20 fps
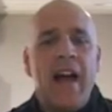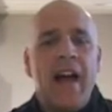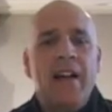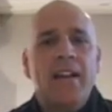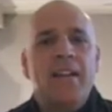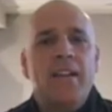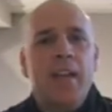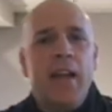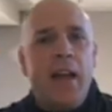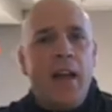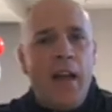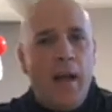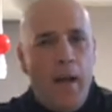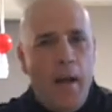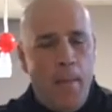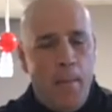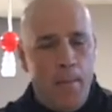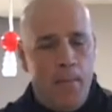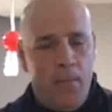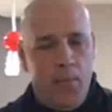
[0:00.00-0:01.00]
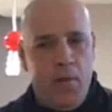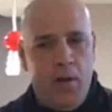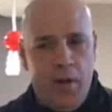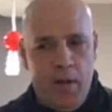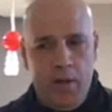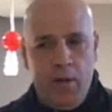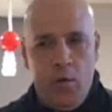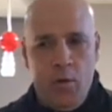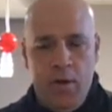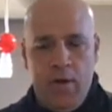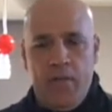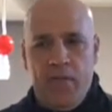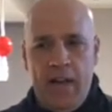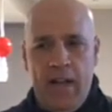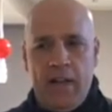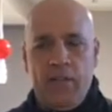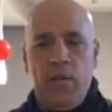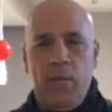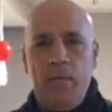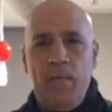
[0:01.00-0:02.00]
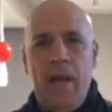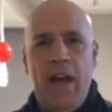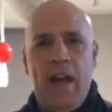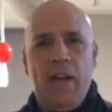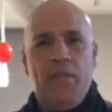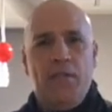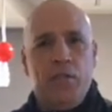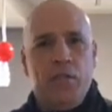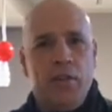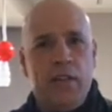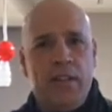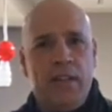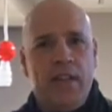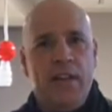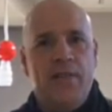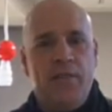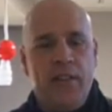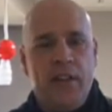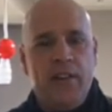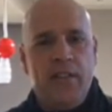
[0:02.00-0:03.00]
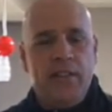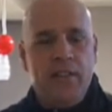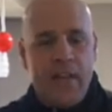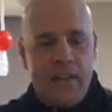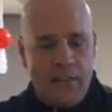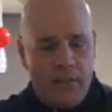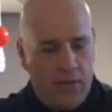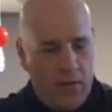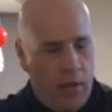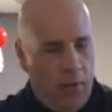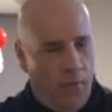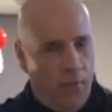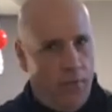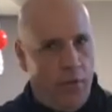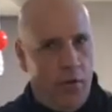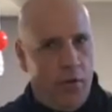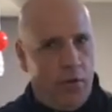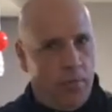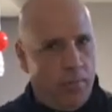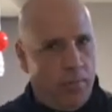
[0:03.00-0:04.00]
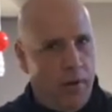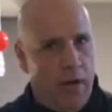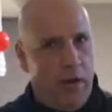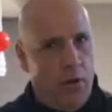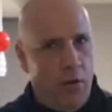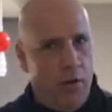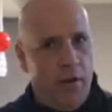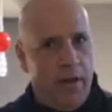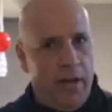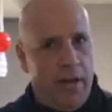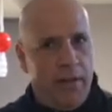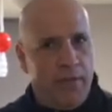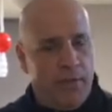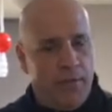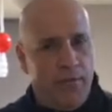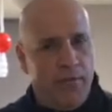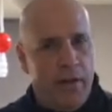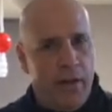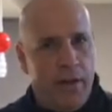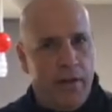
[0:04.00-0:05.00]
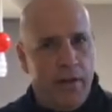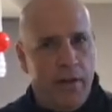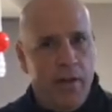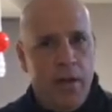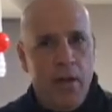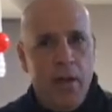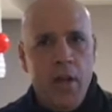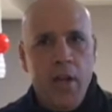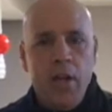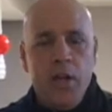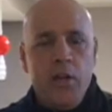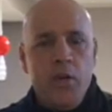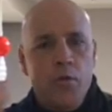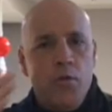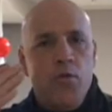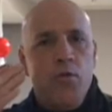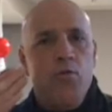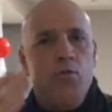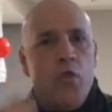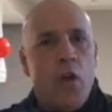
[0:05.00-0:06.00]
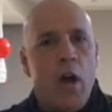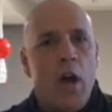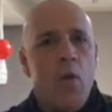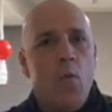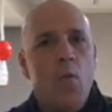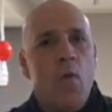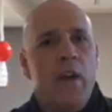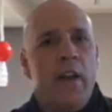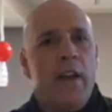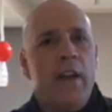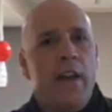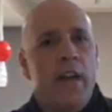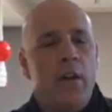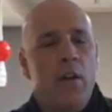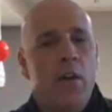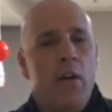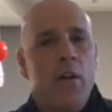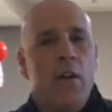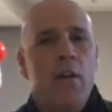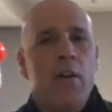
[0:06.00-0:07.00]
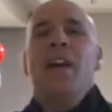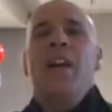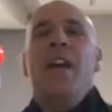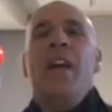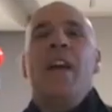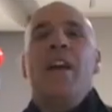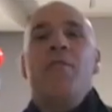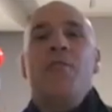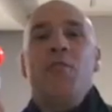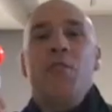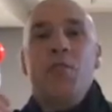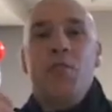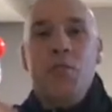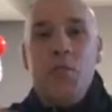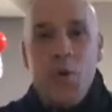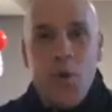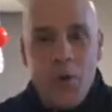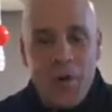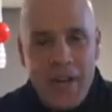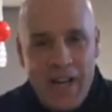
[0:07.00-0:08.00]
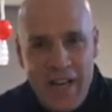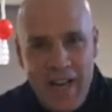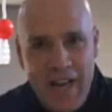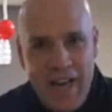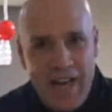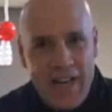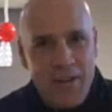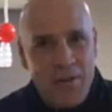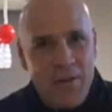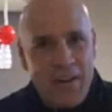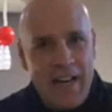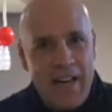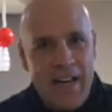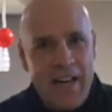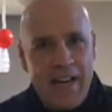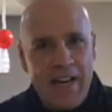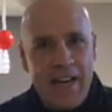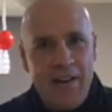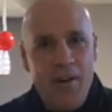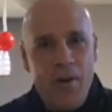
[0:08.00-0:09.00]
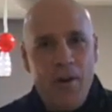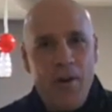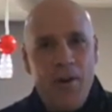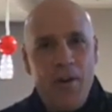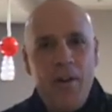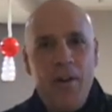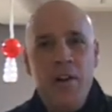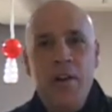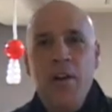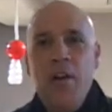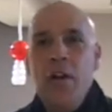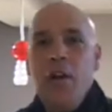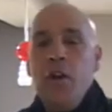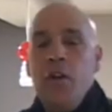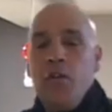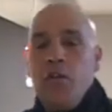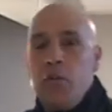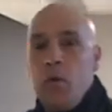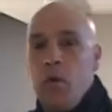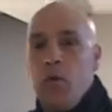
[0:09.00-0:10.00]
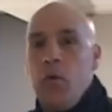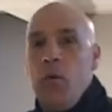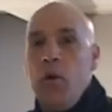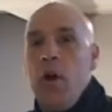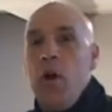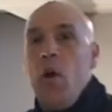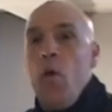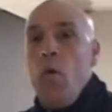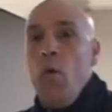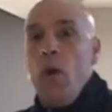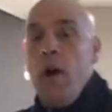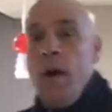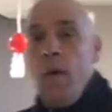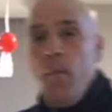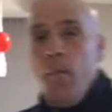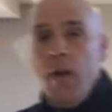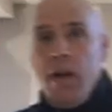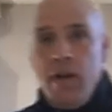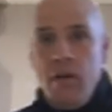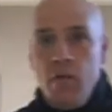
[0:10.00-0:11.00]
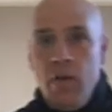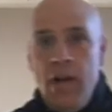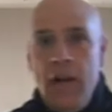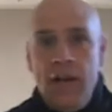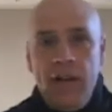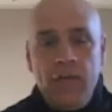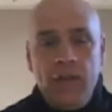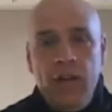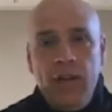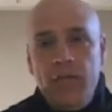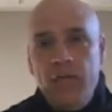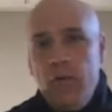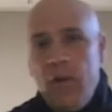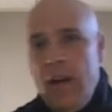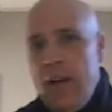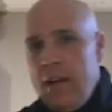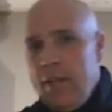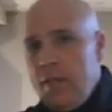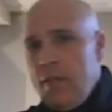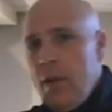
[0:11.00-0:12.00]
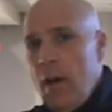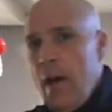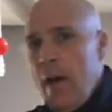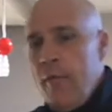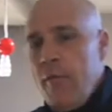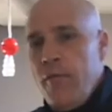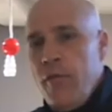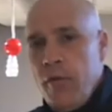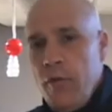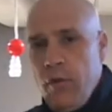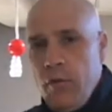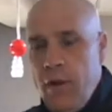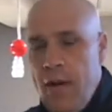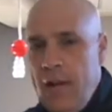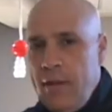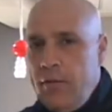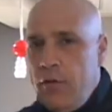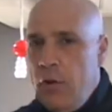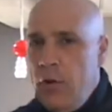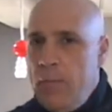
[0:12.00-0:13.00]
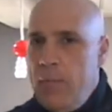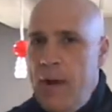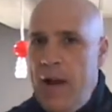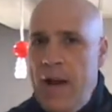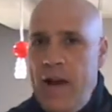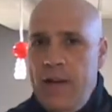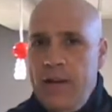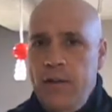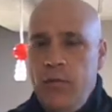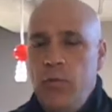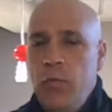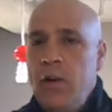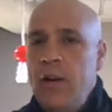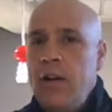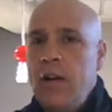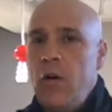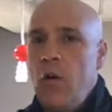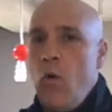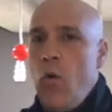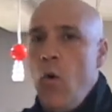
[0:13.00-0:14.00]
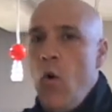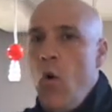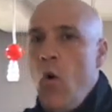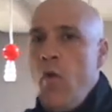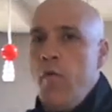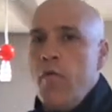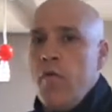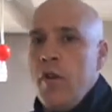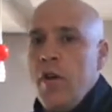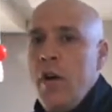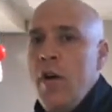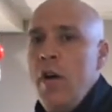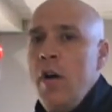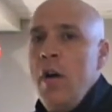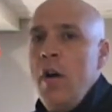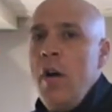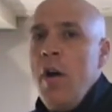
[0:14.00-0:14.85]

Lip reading: got to master a defense. That's your first priority as a fighter. You do not want to get hurt. If you don't get hit, you can't get hurt. So when you guys, for you guys that are buying this, we're going to go over